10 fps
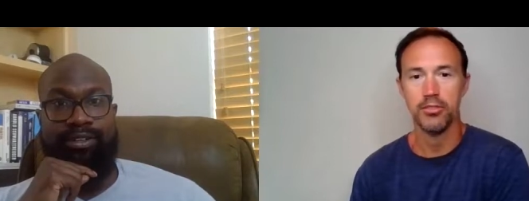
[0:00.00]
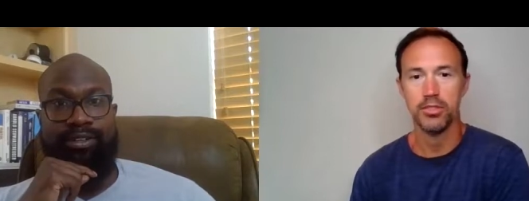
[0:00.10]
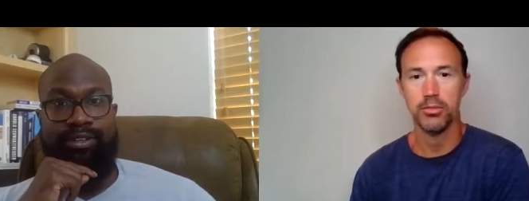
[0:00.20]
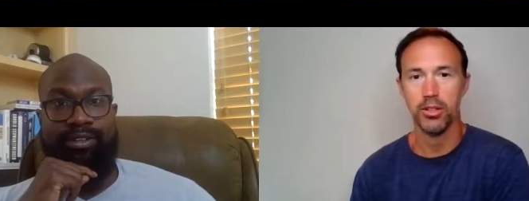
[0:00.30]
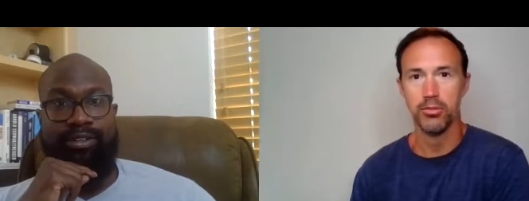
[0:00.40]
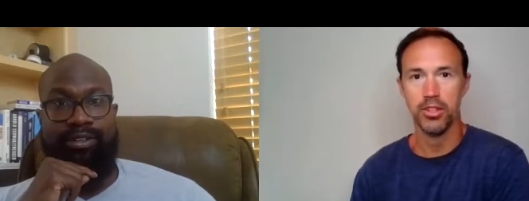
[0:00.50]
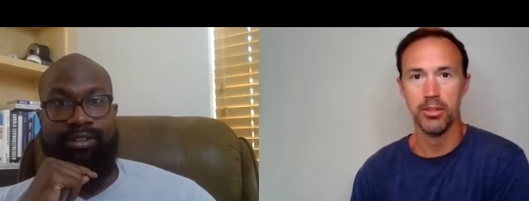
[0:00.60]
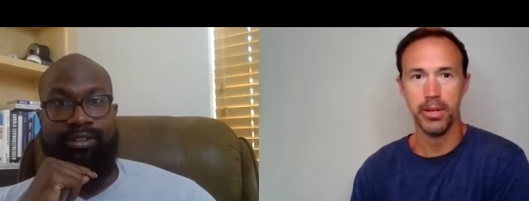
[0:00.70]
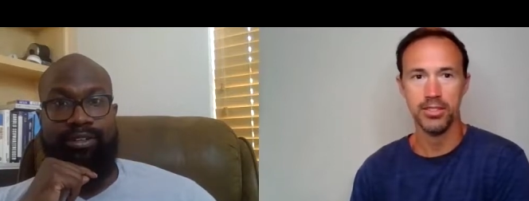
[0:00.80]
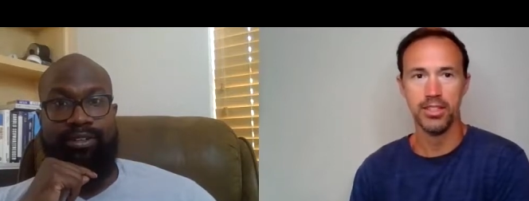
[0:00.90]
Speaker 1: was probably one of the
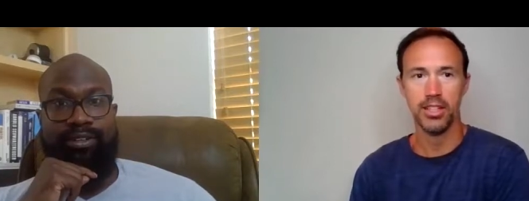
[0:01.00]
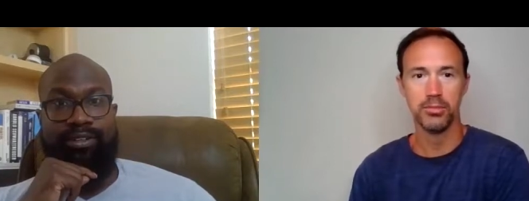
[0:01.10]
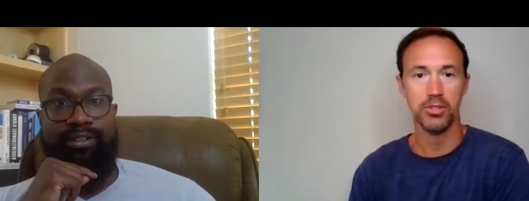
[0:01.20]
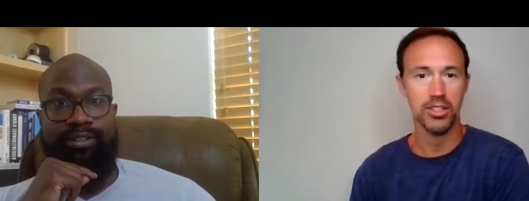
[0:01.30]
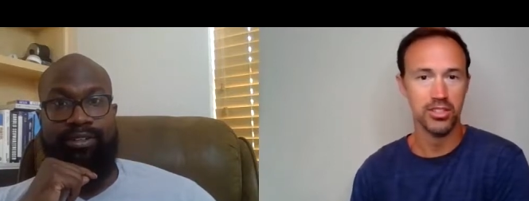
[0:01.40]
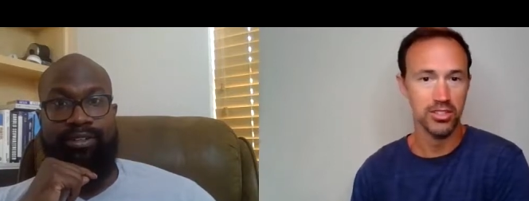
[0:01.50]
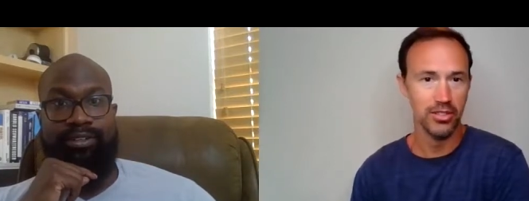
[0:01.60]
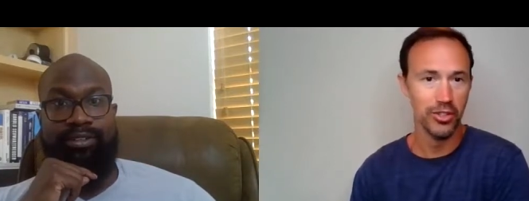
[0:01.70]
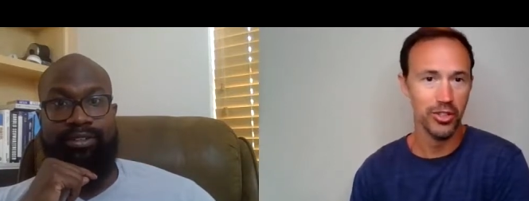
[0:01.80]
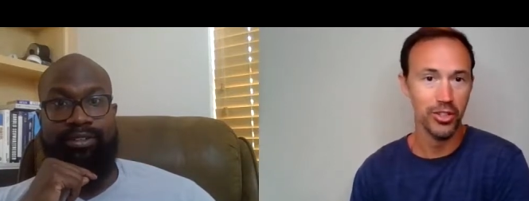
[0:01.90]
best explanations I've
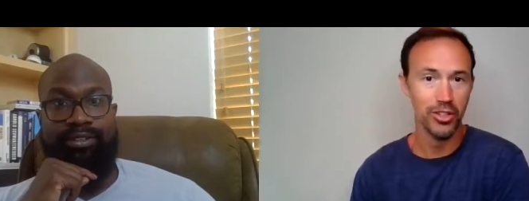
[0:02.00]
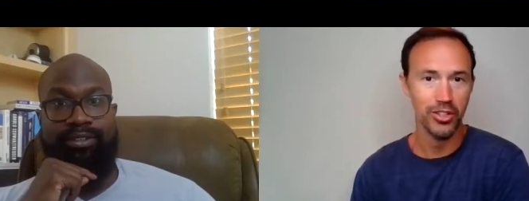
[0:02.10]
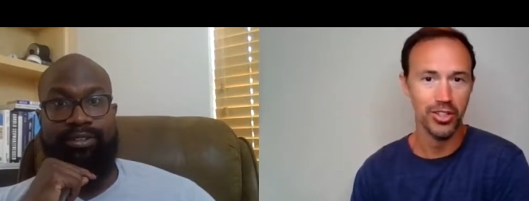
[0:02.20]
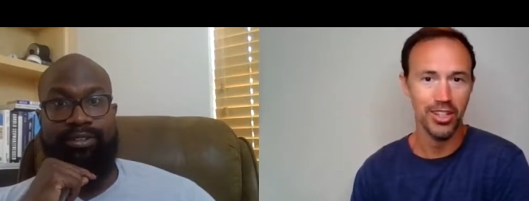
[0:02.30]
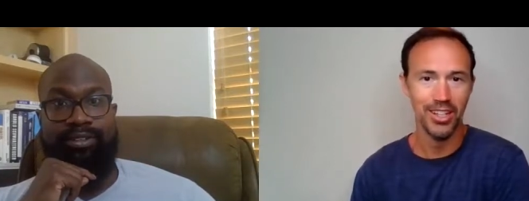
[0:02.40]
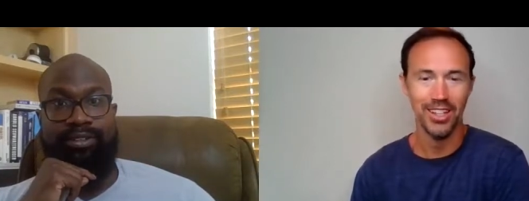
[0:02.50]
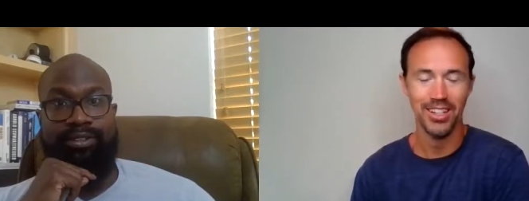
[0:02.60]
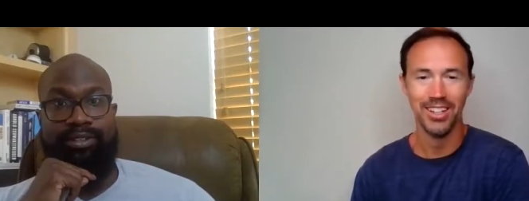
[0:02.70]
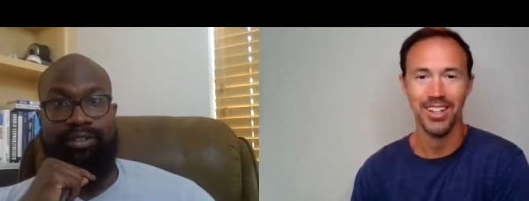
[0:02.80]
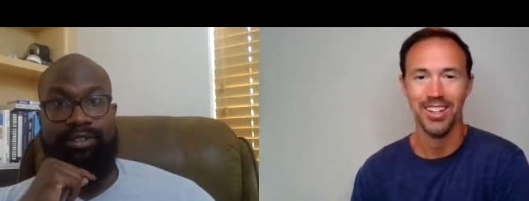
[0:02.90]
ever heard. And